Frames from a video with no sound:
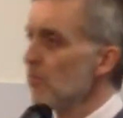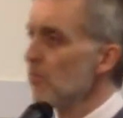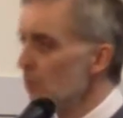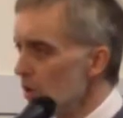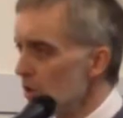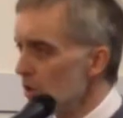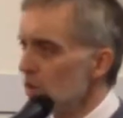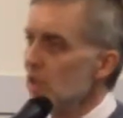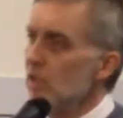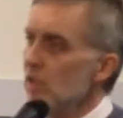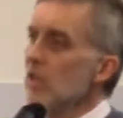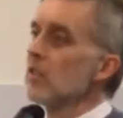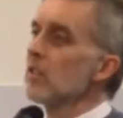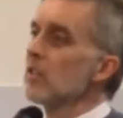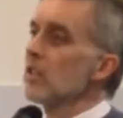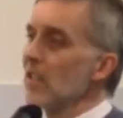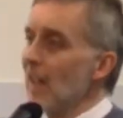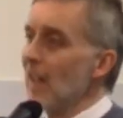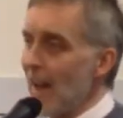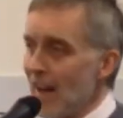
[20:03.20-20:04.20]

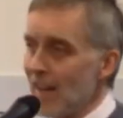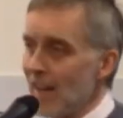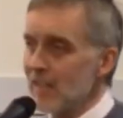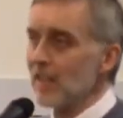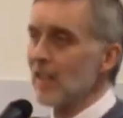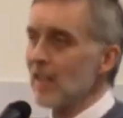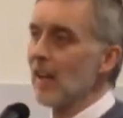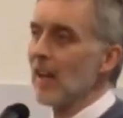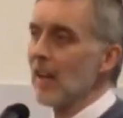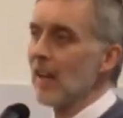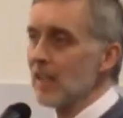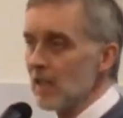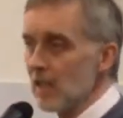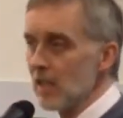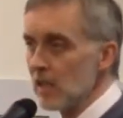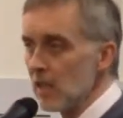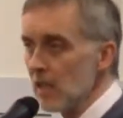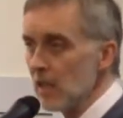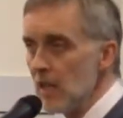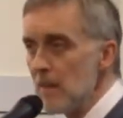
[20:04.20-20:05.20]
prostitutes, tax
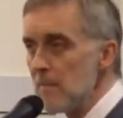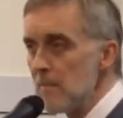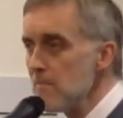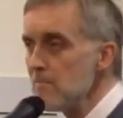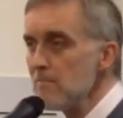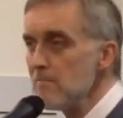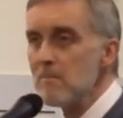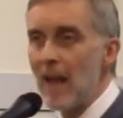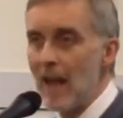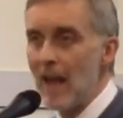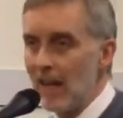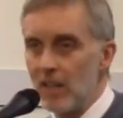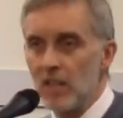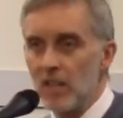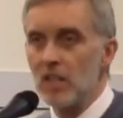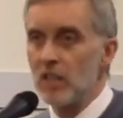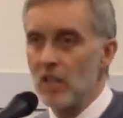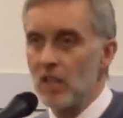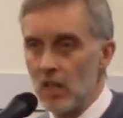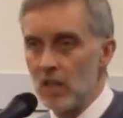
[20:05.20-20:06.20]
collectors,
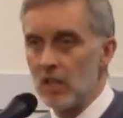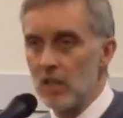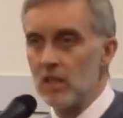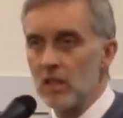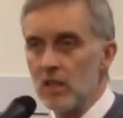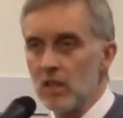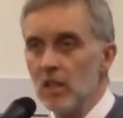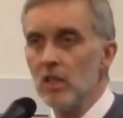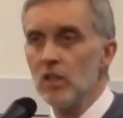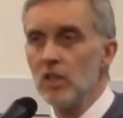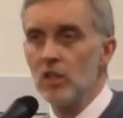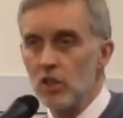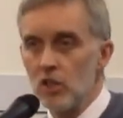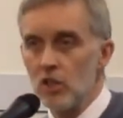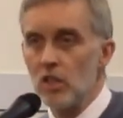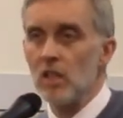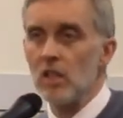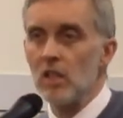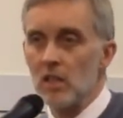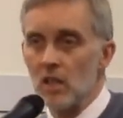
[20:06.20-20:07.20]
magnetized
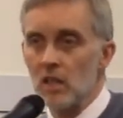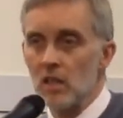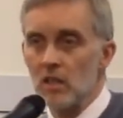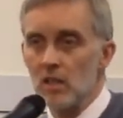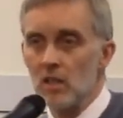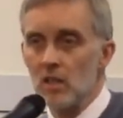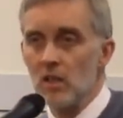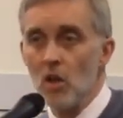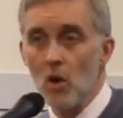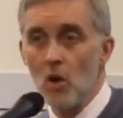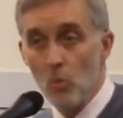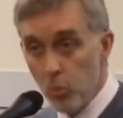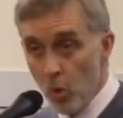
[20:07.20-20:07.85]
to Jesus.